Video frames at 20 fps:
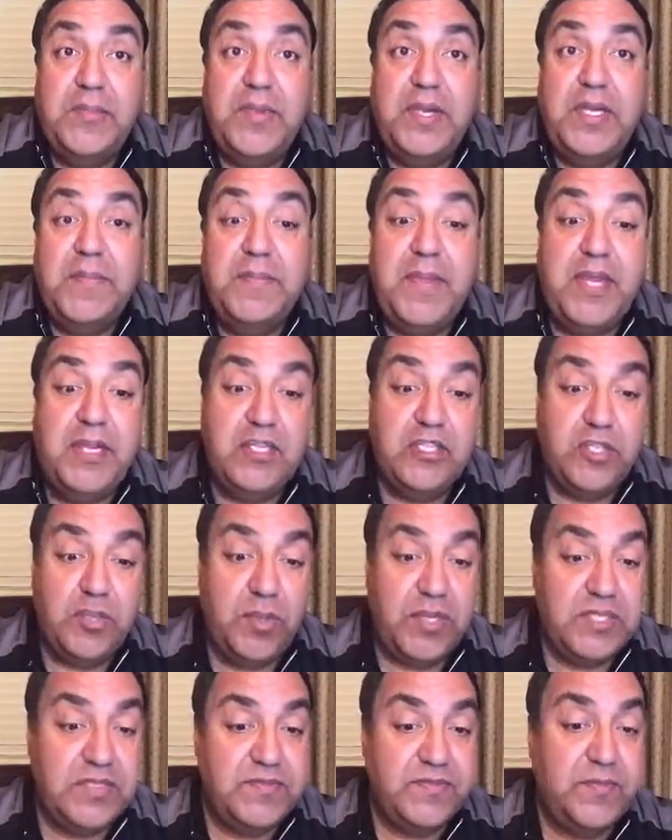And we can make a
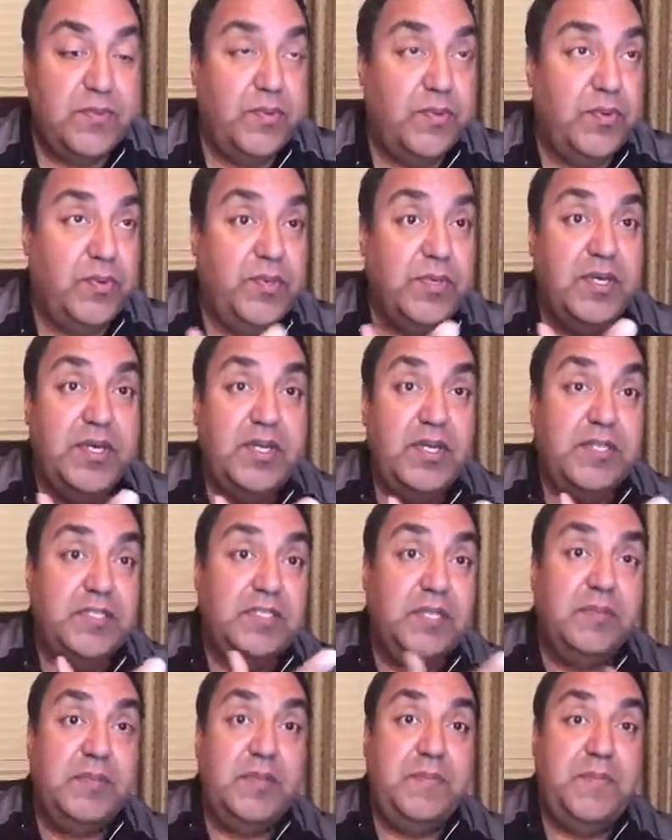choice for
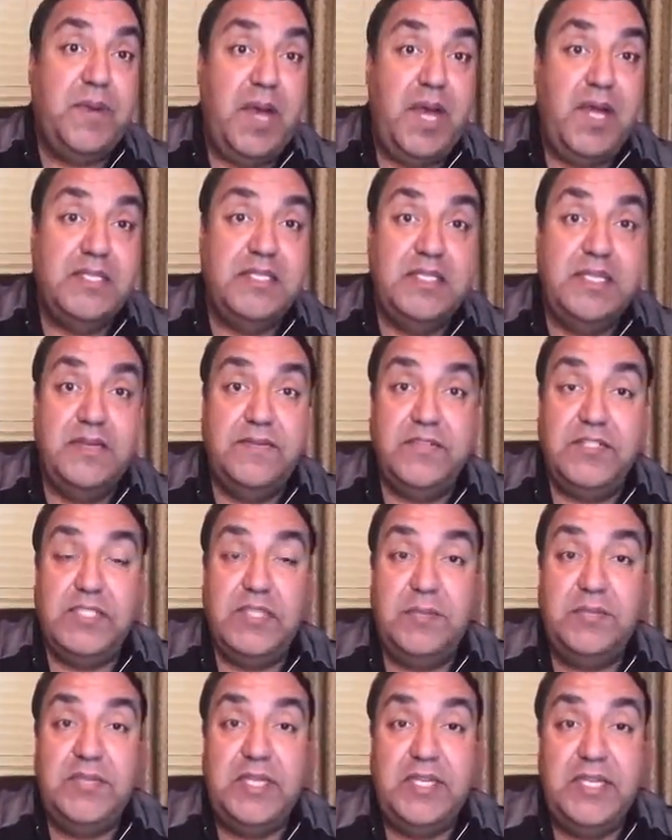something positive or
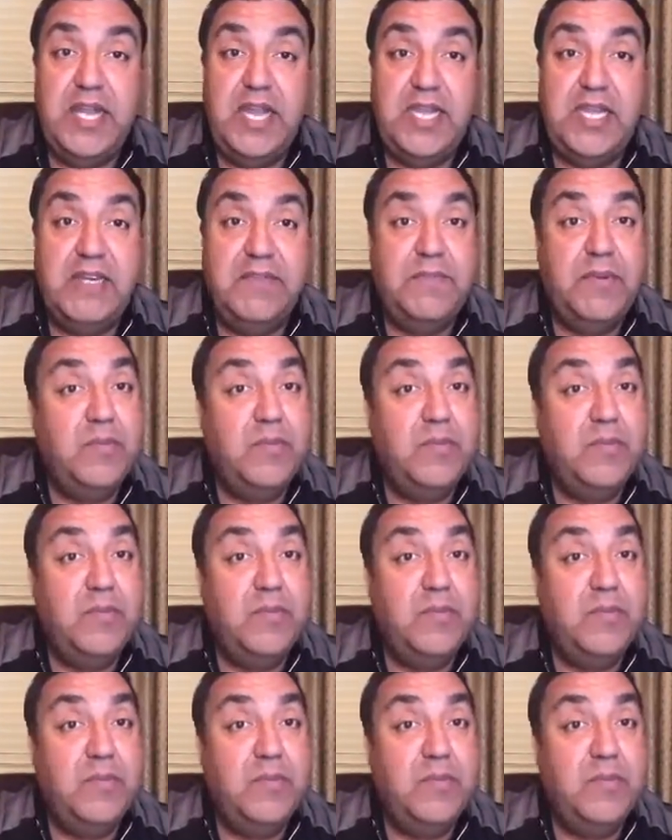something negative,